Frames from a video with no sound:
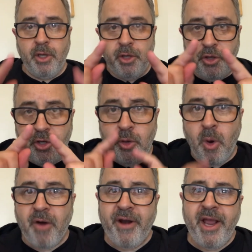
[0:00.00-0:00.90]
you
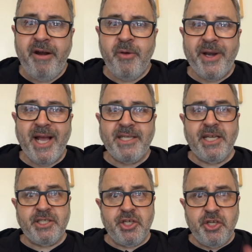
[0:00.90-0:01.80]
are a heroin
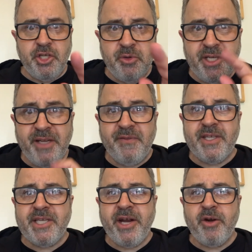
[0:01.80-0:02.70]
addict, you need
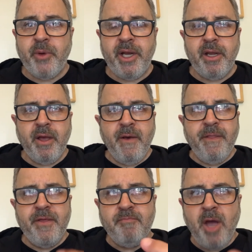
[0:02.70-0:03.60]
this heroin.
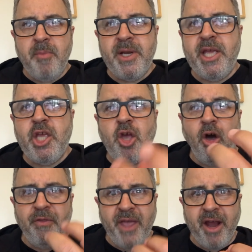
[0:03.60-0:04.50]
The moment he
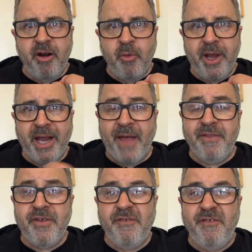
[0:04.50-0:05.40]
got the heroin
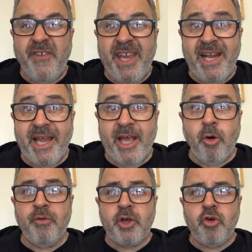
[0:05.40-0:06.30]
and the feeling
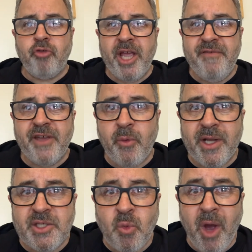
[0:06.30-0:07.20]
or the craving
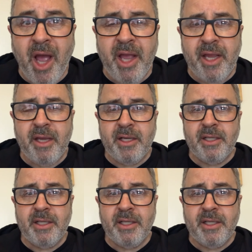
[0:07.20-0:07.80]
went away,